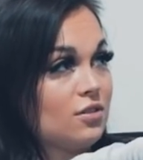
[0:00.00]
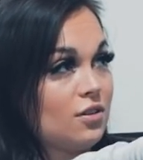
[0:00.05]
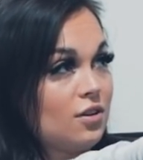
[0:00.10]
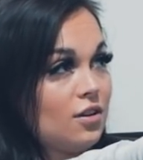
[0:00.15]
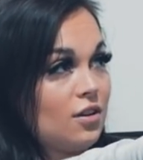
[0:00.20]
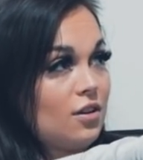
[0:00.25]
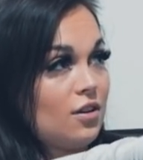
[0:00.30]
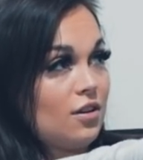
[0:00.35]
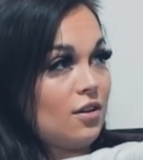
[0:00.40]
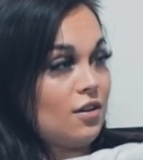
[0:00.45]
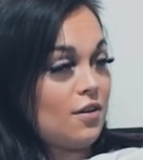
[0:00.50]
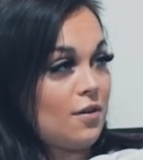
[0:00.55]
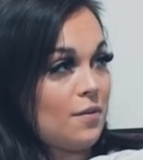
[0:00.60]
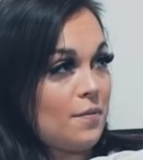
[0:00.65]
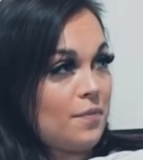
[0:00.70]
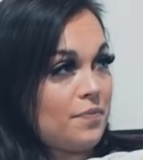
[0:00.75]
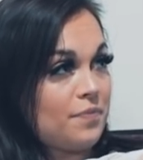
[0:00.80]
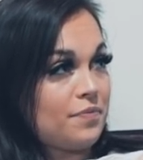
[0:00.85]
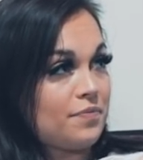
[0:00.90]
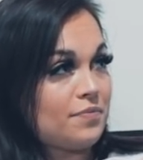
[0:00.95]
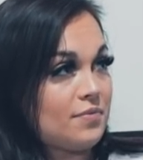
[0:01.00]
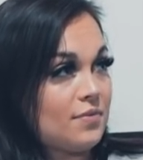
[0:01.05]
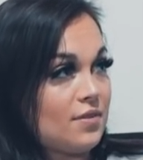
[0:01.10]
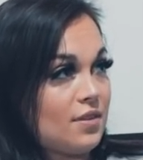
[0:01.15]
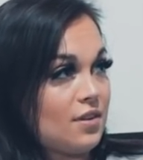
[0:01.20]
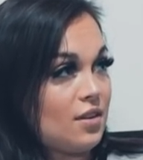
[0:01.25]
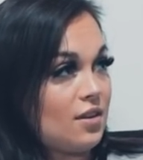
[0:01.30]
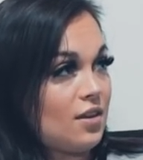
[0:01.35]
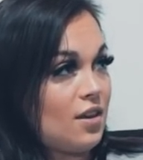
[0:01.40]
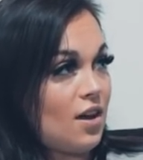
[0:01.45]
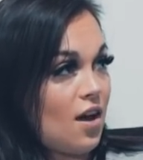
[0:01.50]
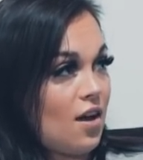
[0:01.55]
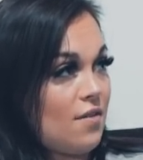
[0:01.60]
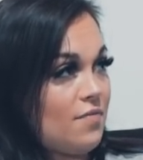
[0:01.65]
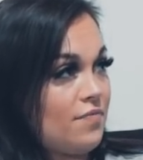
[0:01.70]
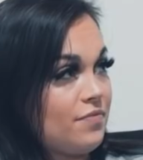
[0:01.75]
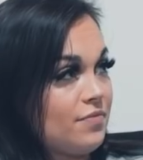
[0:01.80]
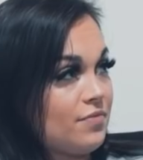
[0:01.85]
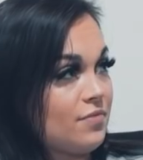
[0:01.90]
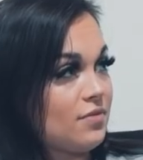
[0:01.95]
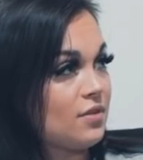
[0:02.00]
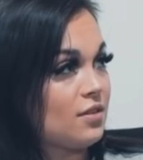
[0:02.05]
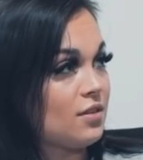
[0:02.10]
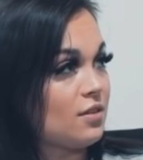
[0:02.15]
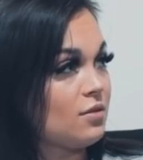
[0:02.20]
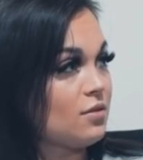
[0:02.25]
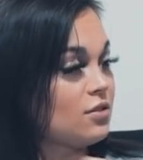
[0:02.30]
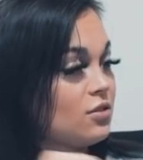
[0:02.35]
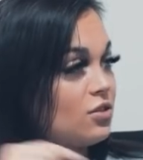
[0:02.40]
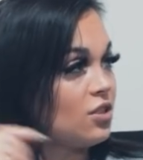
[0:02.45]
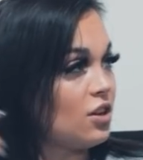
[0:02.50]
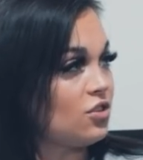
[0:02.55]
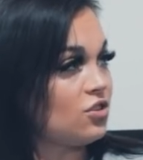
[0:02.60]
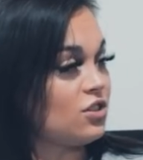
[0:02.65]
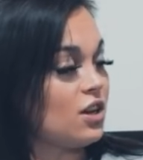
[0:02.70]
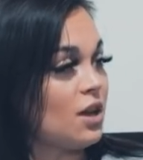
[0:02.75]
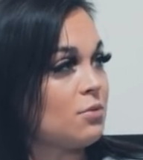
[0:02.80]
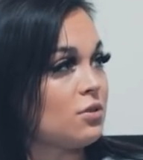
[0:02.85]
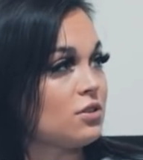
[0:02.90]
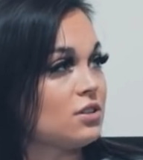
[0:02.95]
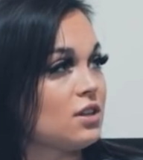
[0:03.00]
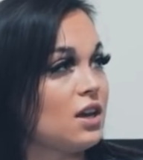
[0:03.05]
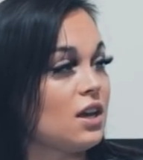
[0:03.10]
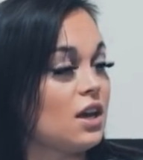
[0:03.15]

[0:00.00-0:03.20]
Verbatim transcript: The one for the ADA for the kitchen. Yeah. yeah. Landscaping. Tables.